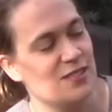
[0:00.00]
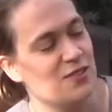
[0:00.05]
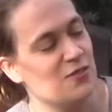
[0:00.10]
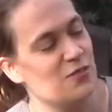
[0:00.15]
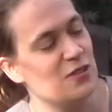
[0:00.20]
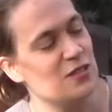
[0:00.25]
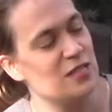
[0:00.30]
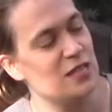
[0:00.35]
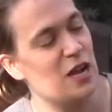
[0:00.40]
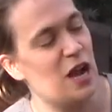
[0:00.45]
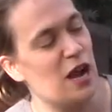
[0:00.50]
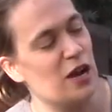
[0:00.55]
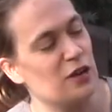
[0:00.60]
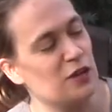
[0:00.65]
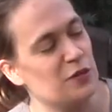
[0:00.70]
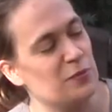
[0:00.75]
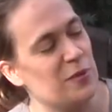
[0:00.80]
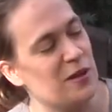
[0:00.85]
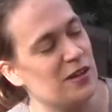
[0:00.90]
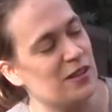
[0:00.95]
Cocker
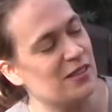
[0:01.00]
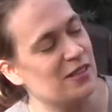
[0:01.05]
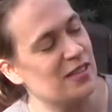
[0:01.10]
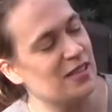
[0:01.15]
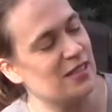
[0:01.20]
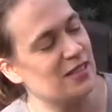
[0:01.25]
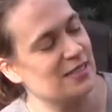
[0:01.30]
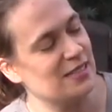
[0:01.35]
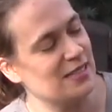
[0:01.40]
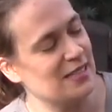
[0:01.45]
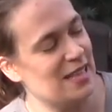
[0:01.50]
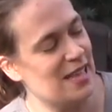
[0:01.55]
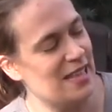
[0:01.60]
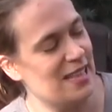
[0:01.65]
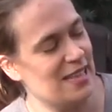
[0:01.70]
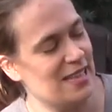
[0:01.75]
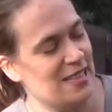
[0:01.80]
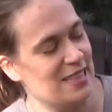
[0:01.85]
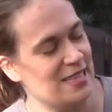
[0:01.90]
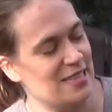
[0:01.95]
Spaniel that looked a lot
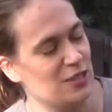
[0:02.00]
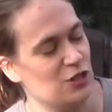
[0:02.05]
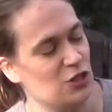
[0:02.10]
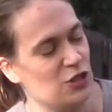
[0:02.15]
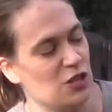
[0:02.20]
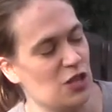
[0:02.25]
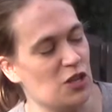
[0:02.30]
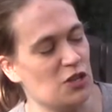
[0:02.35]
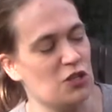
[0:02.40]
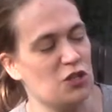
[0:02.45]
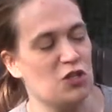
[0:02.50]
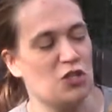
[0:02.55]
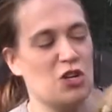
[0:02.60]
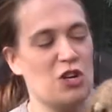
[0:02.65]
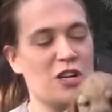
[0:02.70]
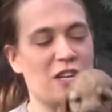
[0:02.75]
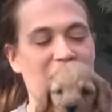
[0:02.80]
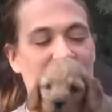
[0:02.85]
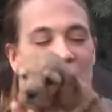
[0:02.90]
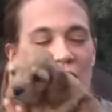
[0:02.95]
like this. She's also
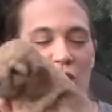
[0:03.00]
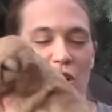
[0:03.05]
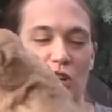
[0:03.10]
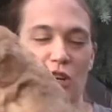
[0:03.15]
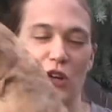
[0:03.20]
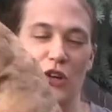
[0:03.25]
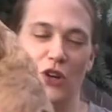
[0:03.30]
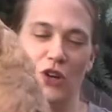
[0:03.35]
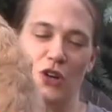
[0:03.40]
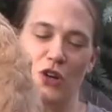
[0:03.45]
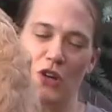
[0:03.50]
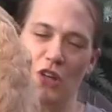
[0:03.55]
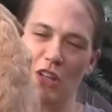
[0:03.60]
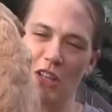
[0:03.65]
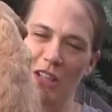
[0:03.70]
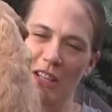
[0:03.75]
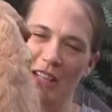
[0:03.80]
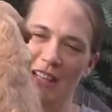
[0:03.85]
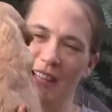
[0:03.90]
starting to get her curl.